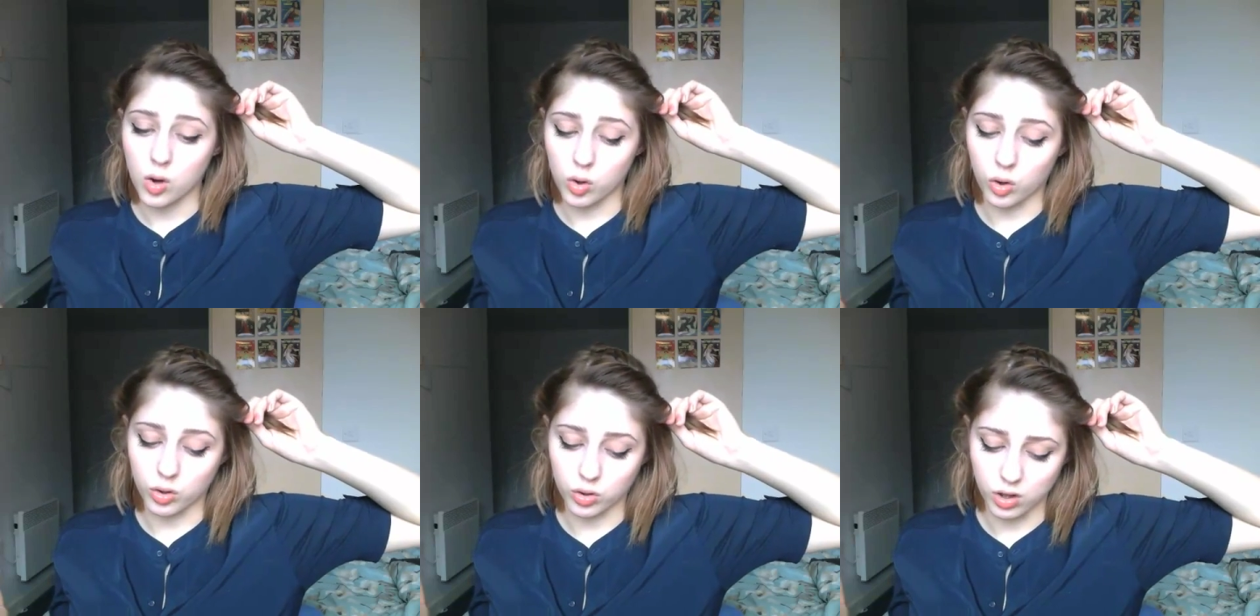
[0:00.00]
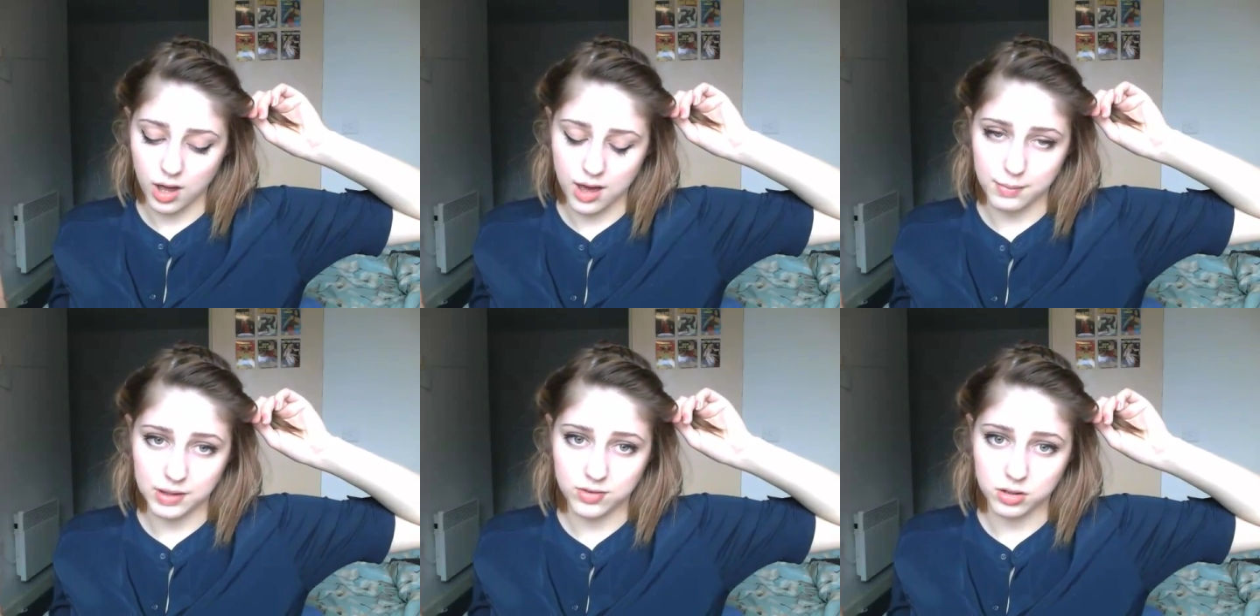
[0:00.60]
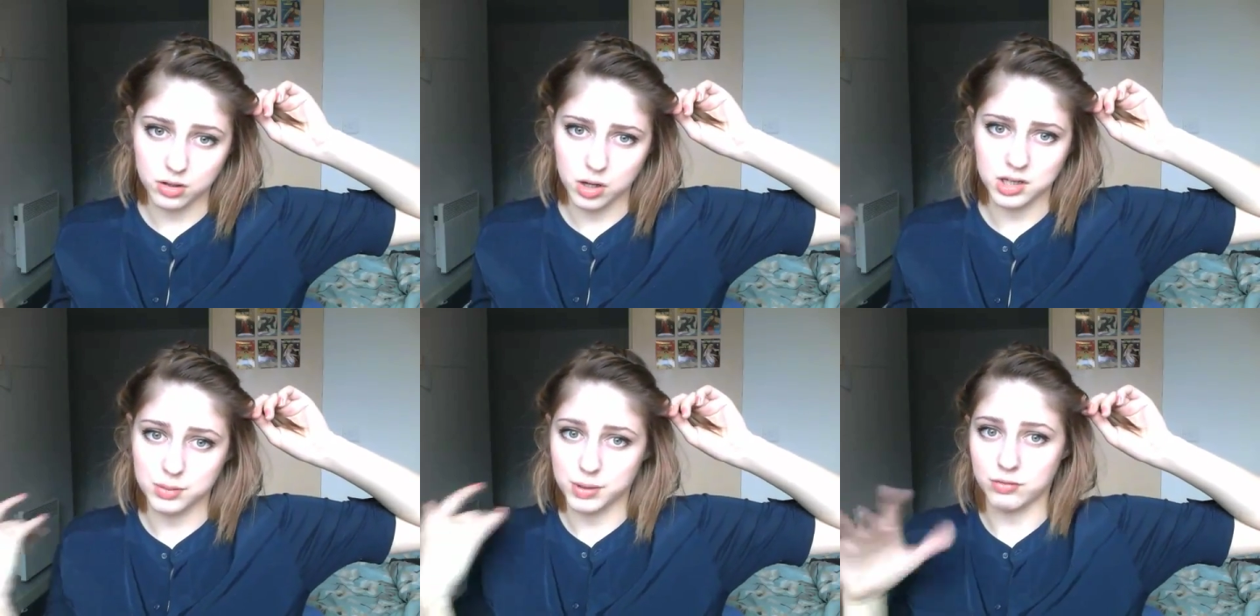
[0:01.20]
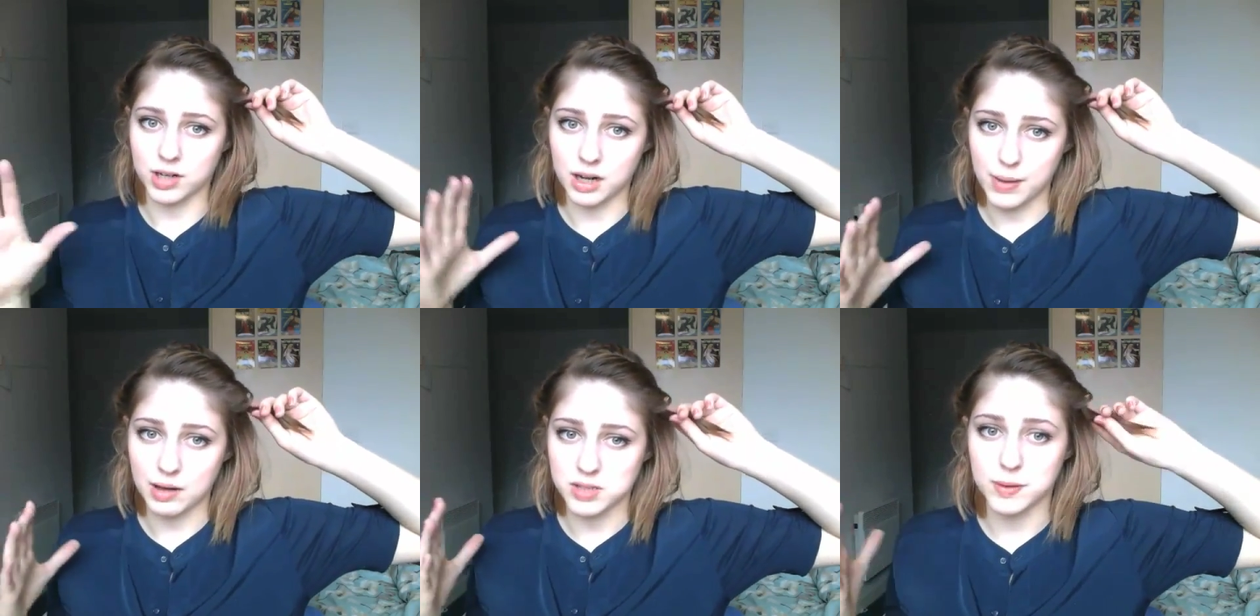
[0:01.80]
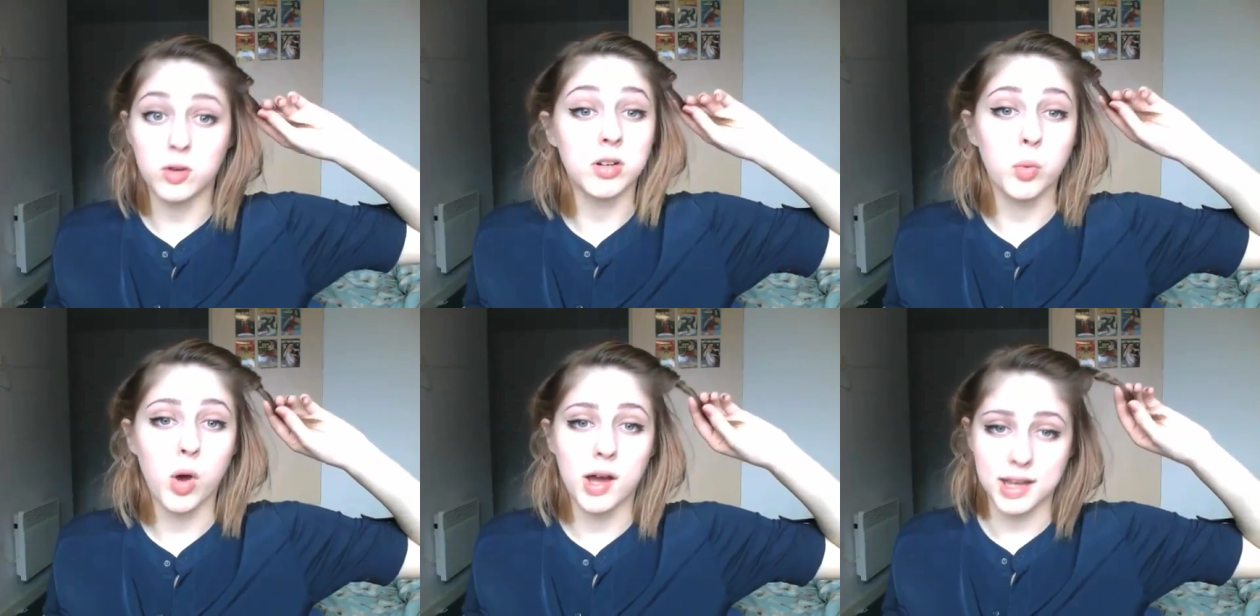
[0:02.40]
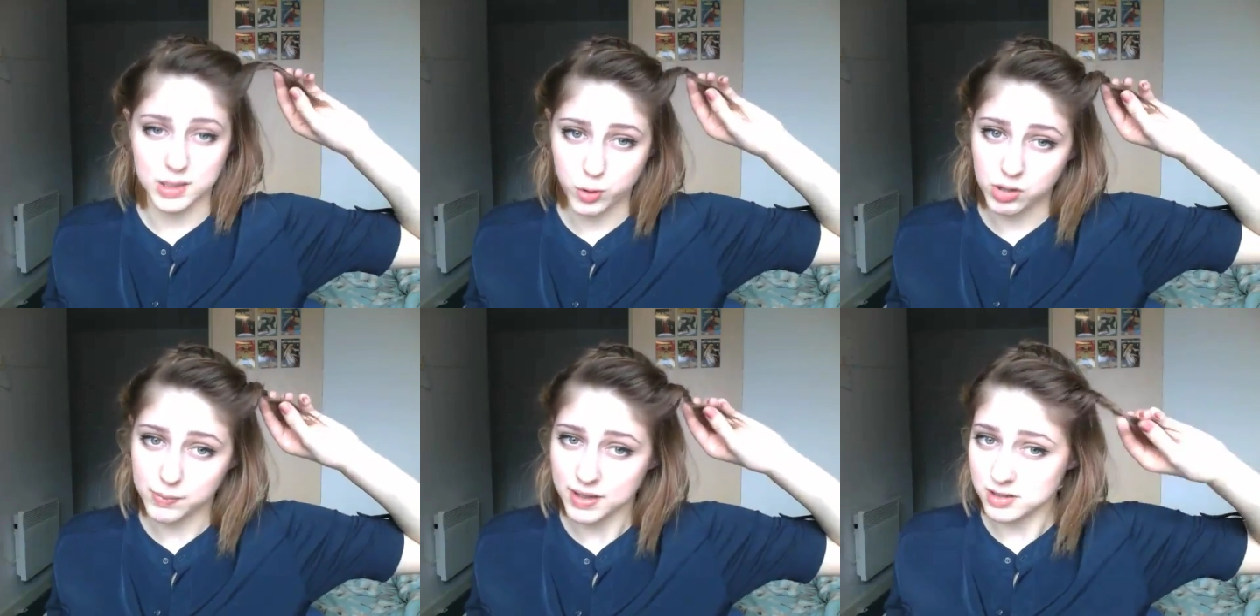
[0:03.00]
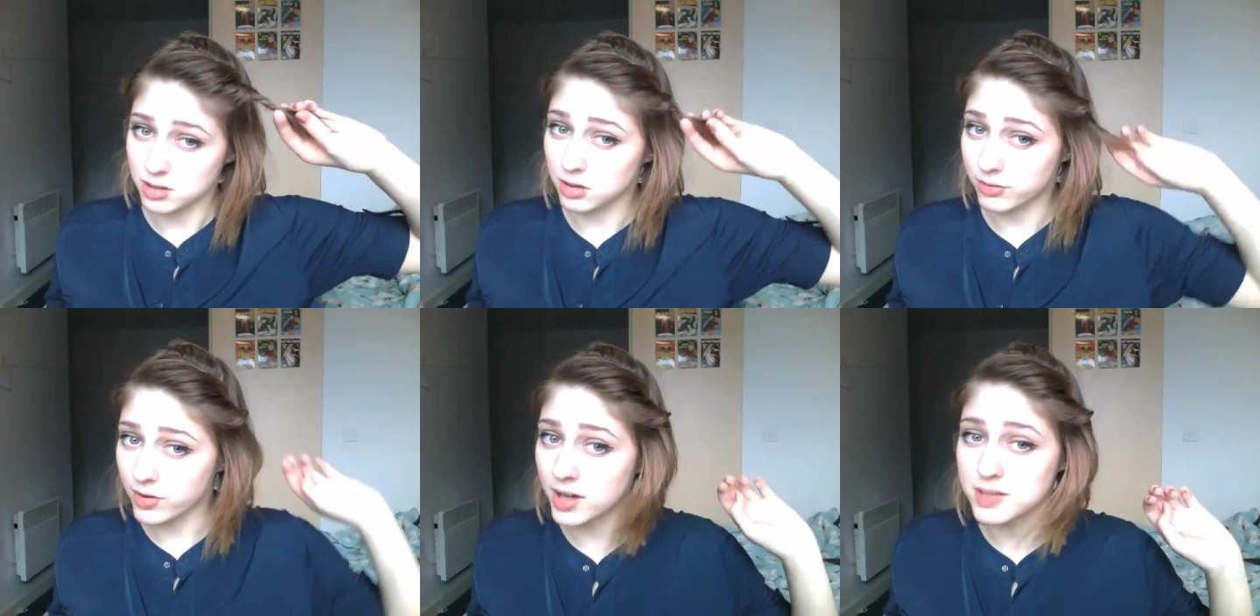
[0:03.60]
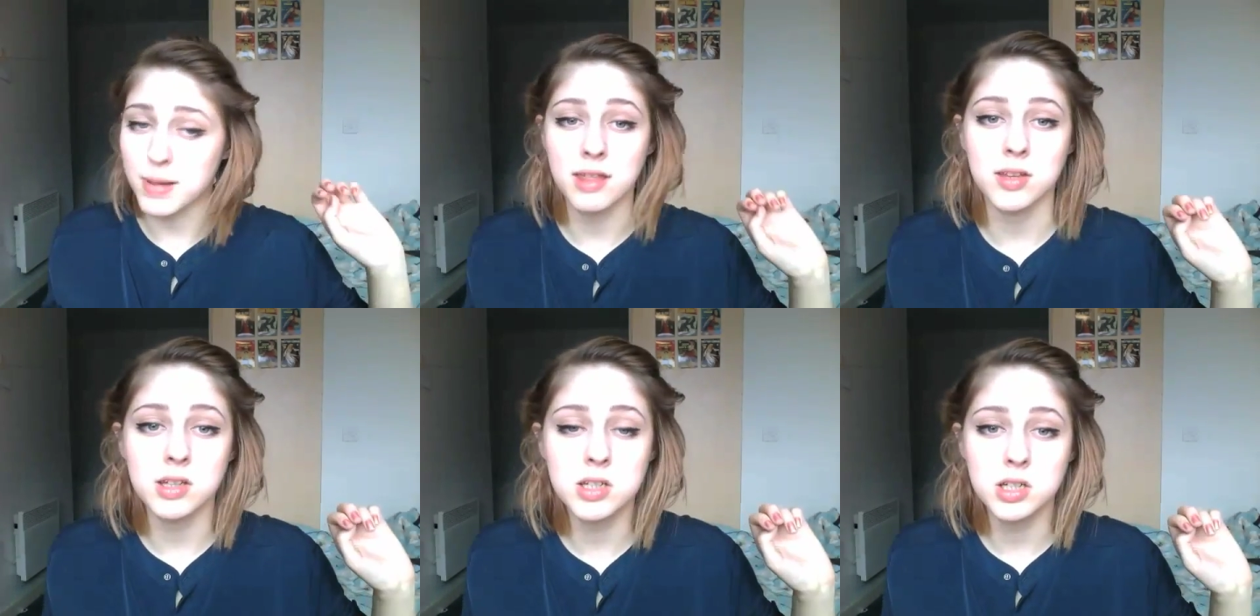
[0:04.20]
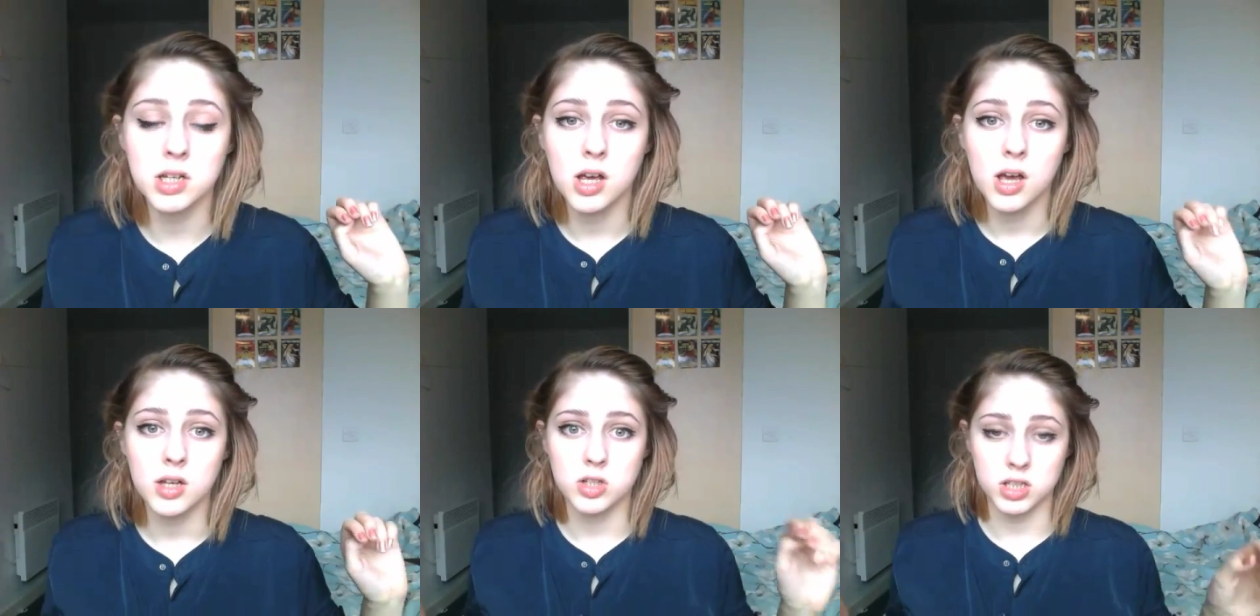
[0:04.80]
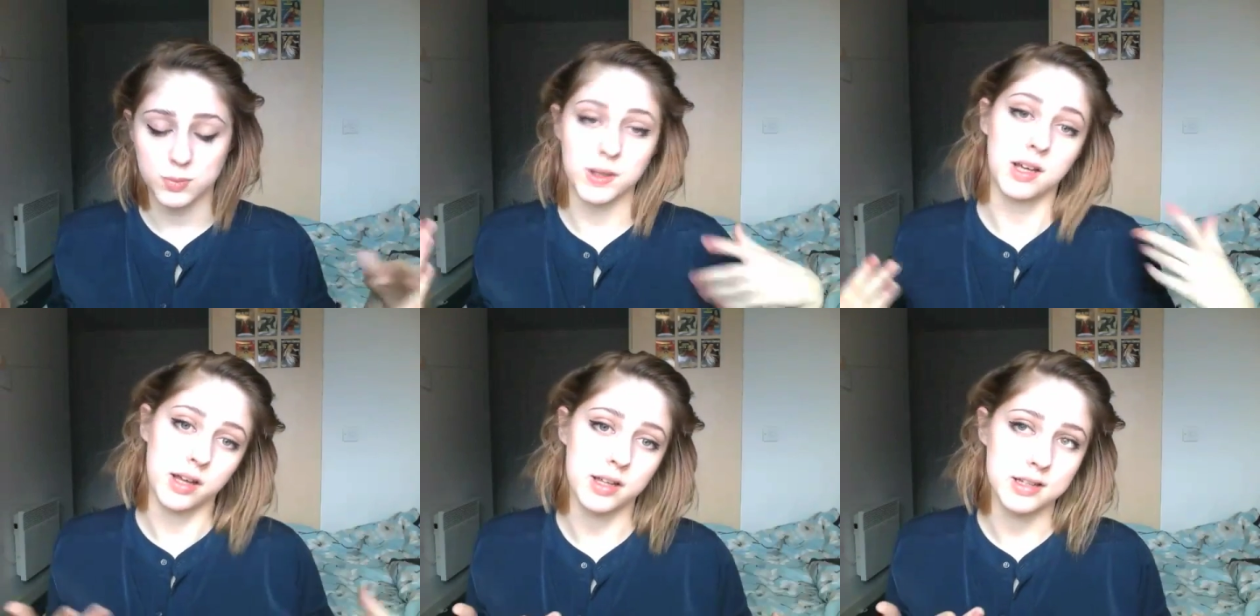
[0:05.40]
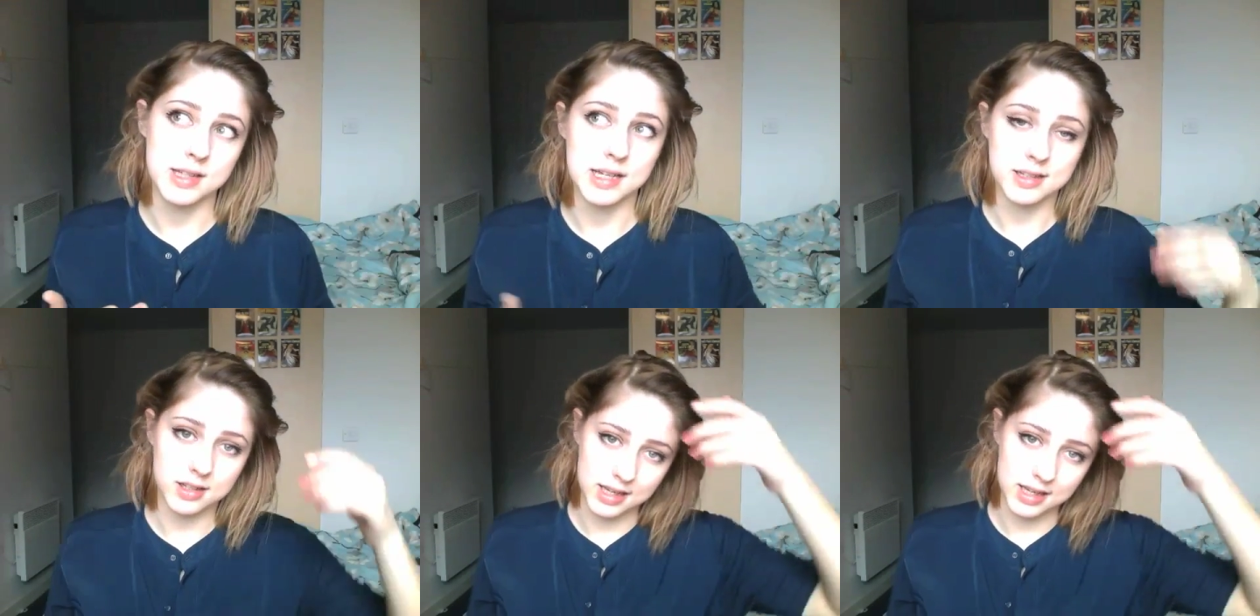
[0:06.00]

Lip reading: or if you know you're going to be running about a bit or at work, it's probably best to do the first method, just because it's